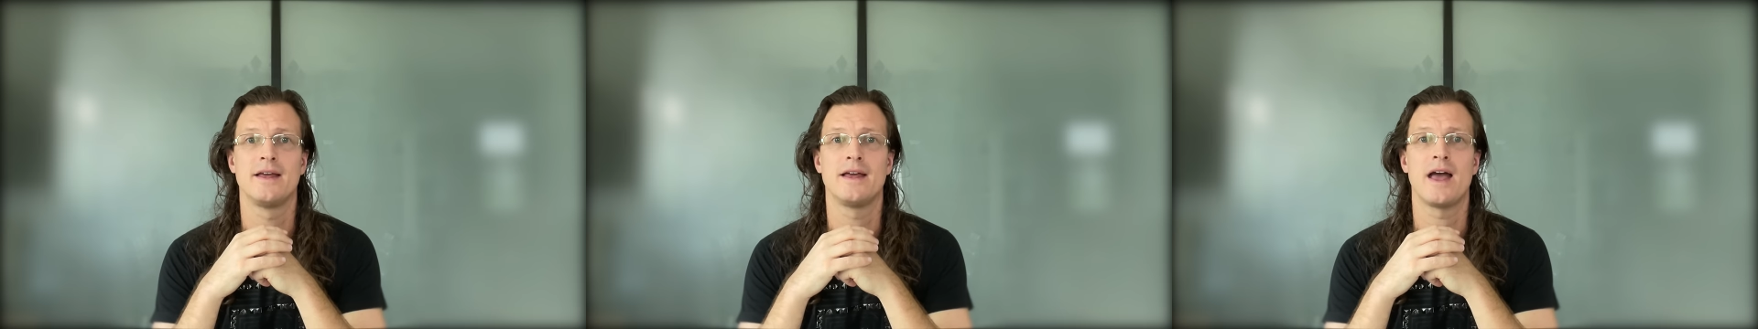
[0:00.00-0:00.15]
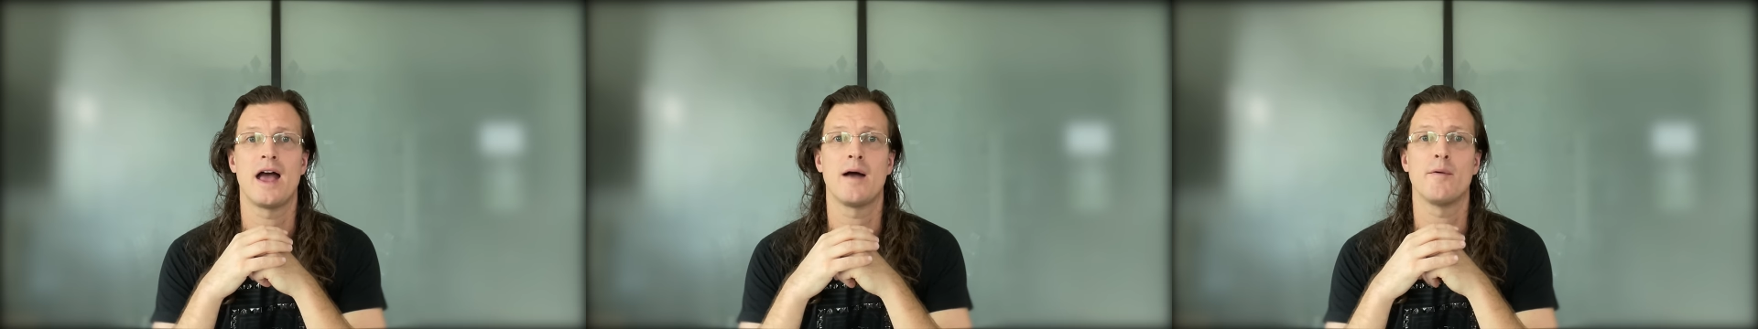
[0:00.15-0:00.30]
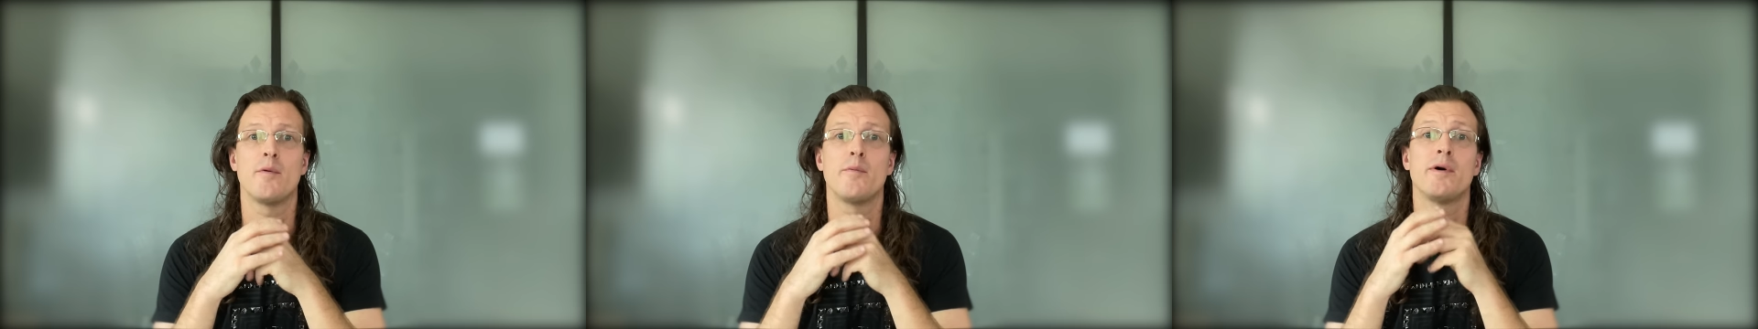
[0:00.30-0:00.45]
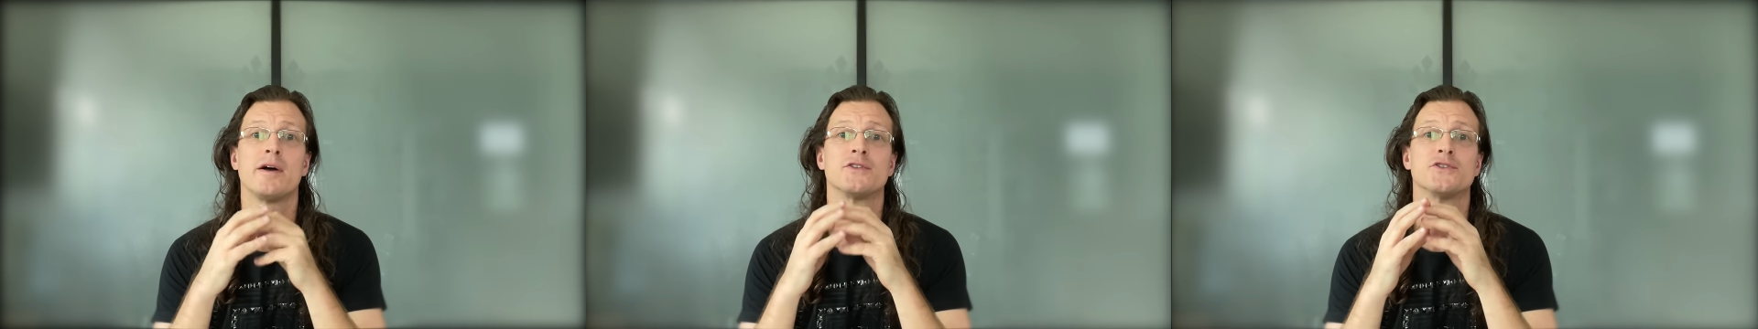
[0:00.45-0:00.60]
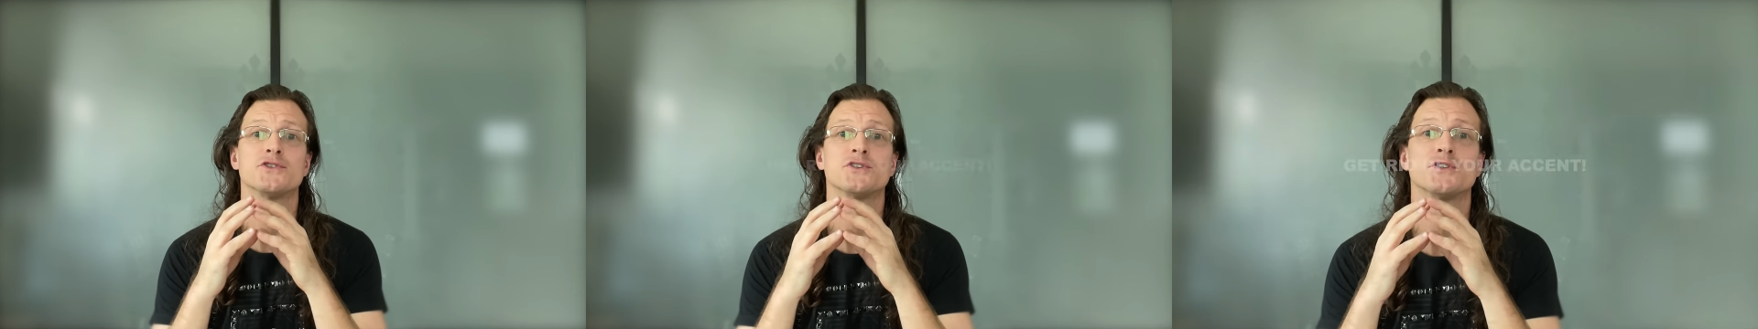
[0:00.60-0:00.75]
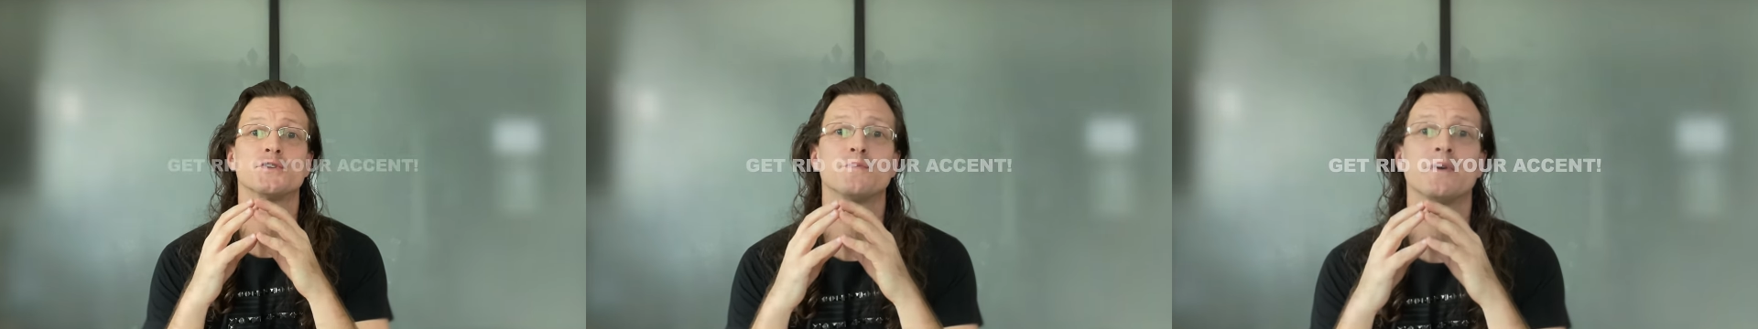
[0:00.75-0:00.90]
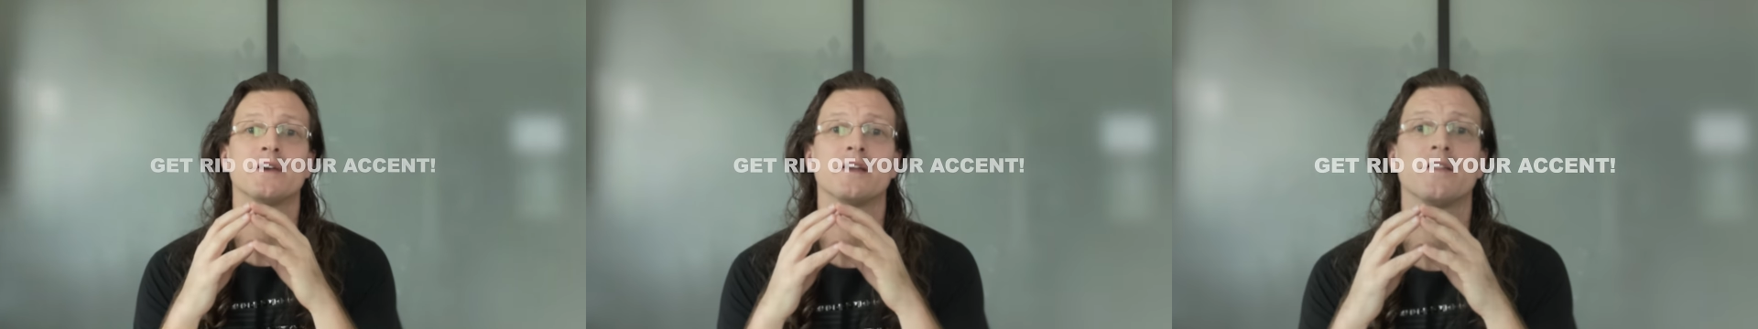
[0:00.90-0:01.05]
I'm about to
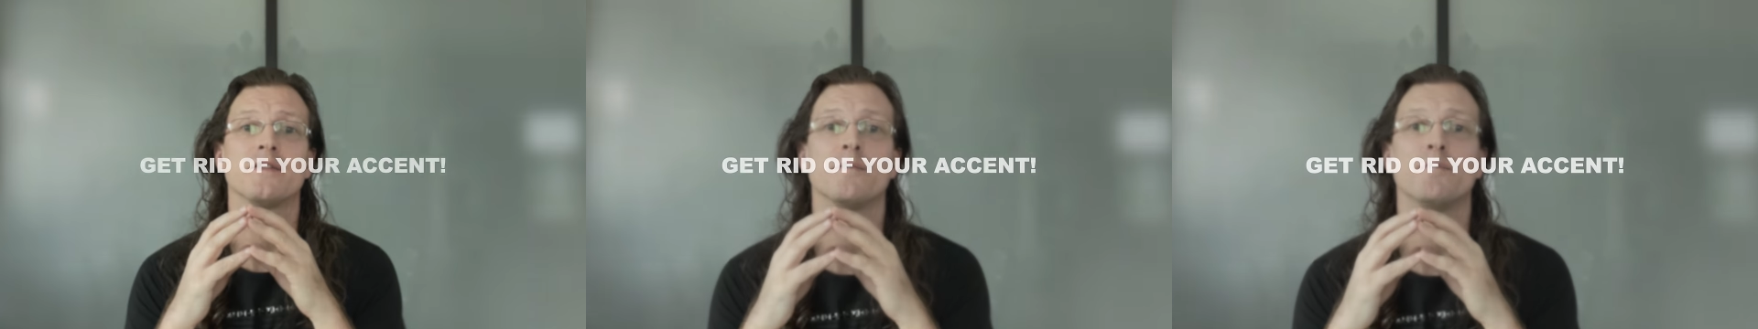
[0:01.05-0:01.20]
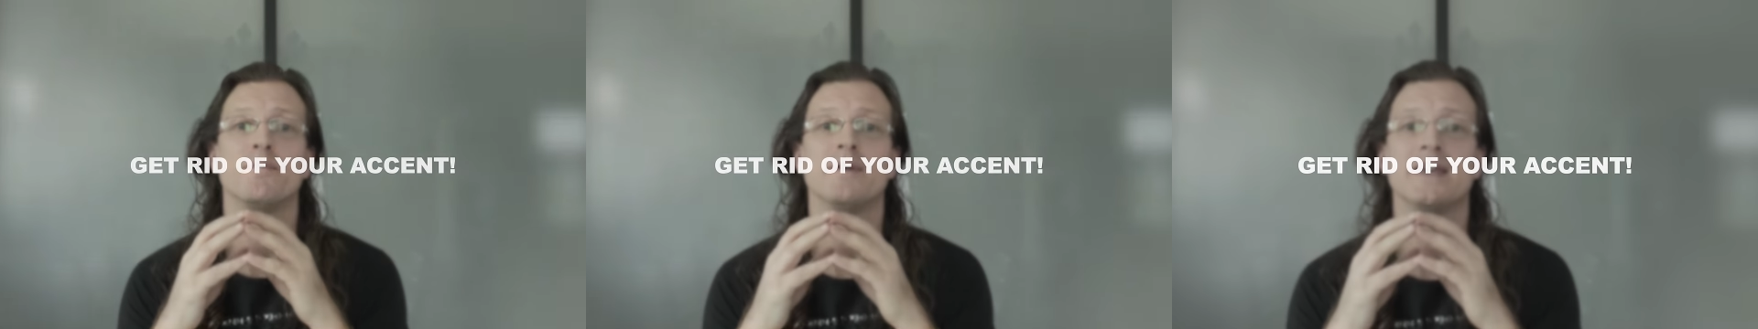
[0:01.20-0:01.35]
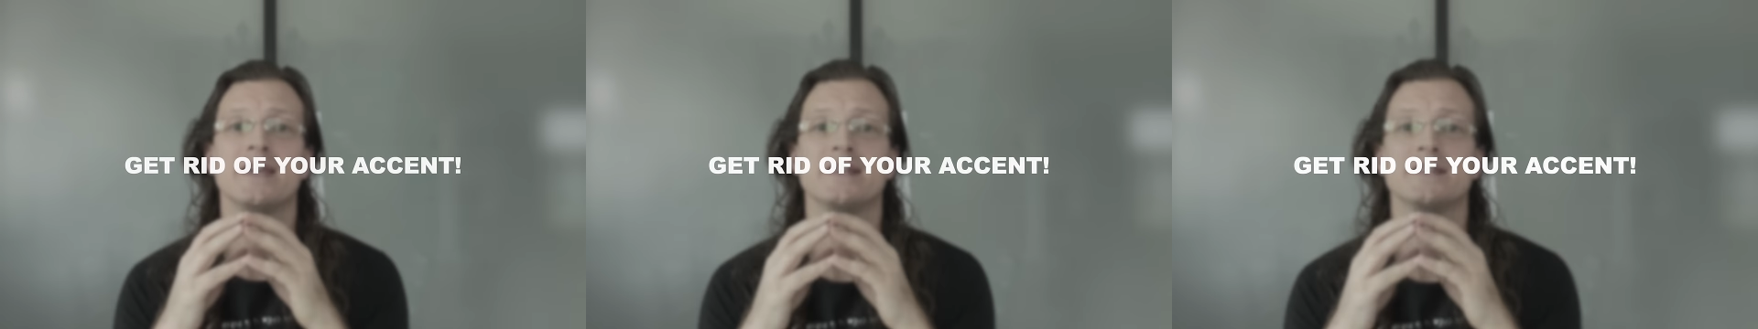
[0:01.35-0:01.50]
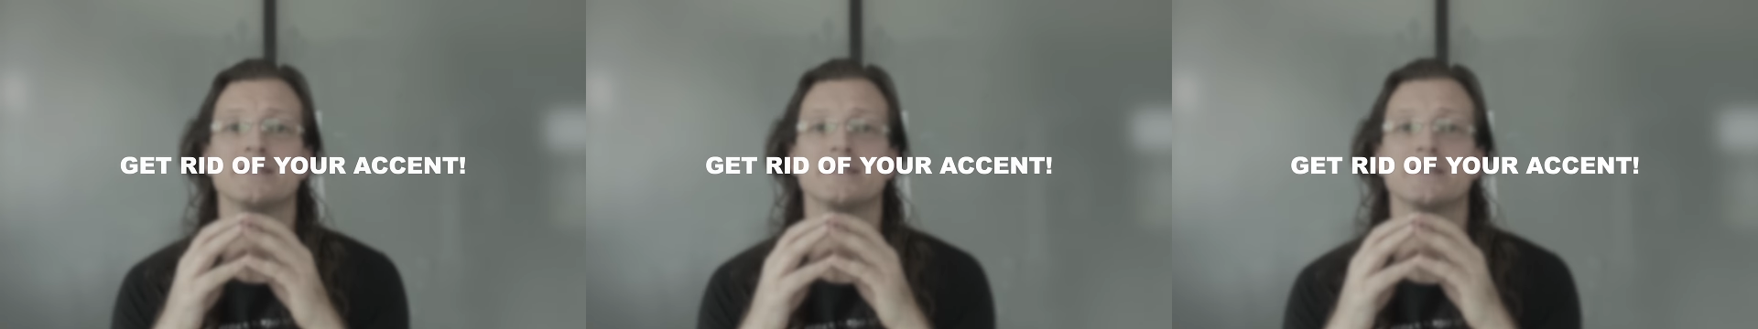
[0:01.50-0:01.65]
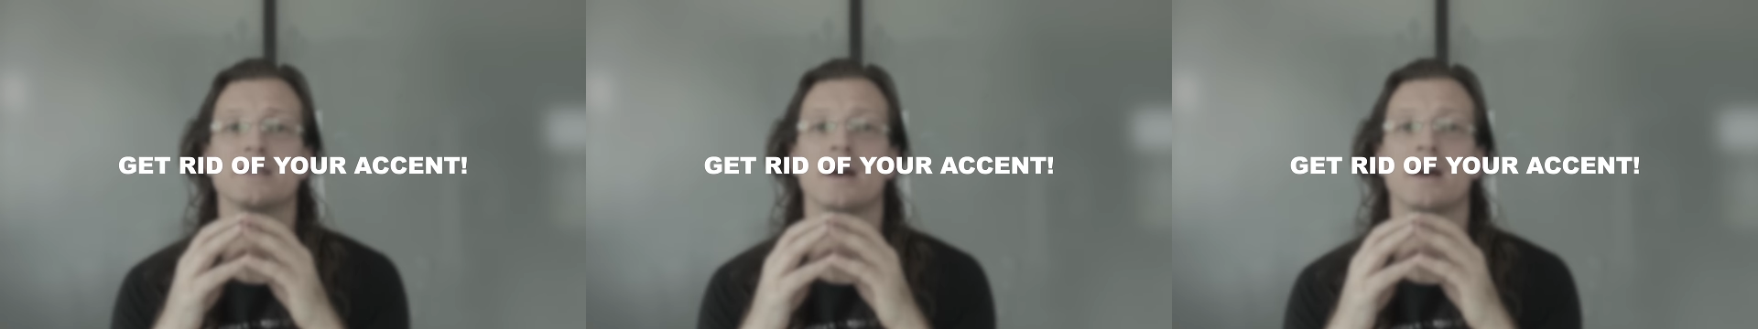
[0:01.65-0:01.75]
spill the beans